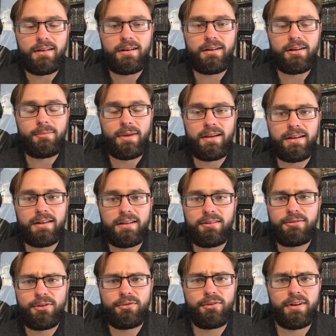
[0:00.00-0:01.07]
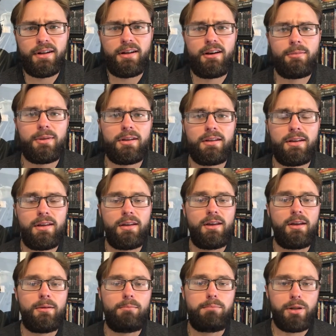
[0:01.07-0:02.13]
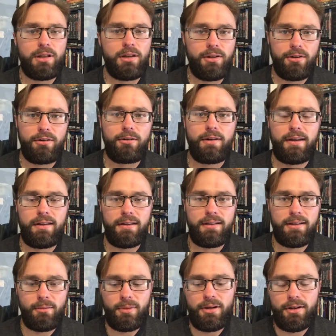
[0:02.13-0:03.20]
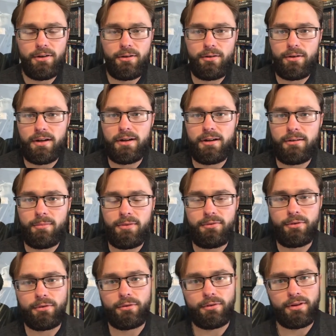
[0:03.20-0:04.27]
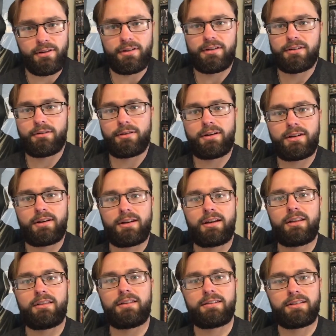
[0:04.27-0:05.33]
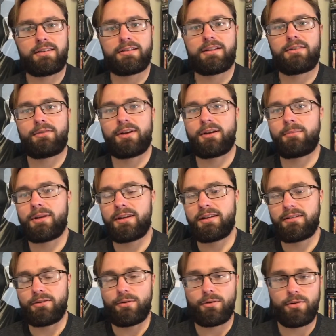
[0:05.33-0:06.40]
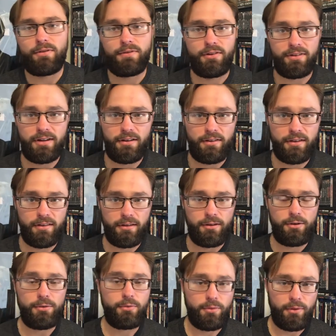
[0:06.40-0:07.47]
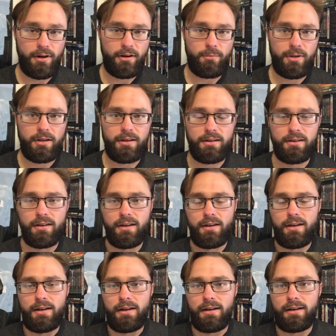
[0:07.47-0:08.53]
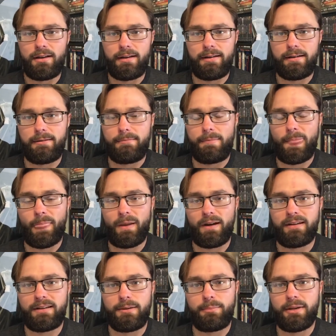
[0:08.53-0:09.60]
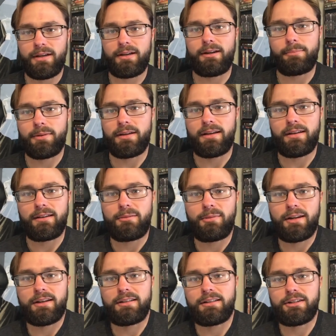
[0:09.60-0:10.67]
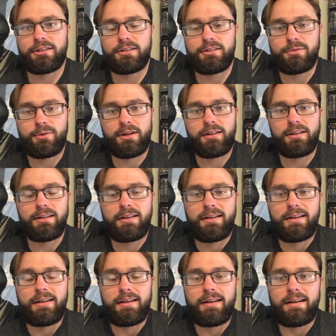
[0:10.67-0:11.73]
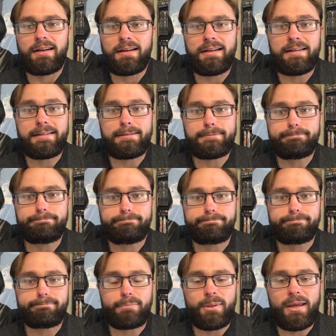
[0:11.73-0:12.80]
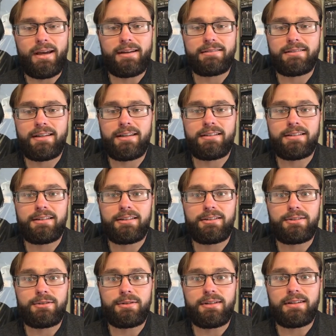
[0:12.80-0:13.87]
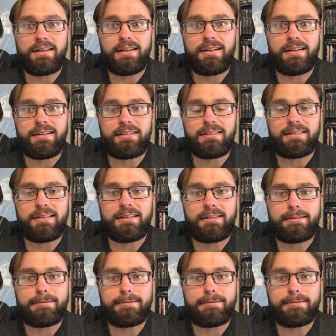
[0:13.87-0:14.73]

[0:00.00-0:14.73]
And again, feel free to comment below and let me know if you agree or disagree on any of these things that I've recommended, or if there's anything that you would recommend that I need to pick up and add to my collection as well. But yeah, that's gonna do it, guys.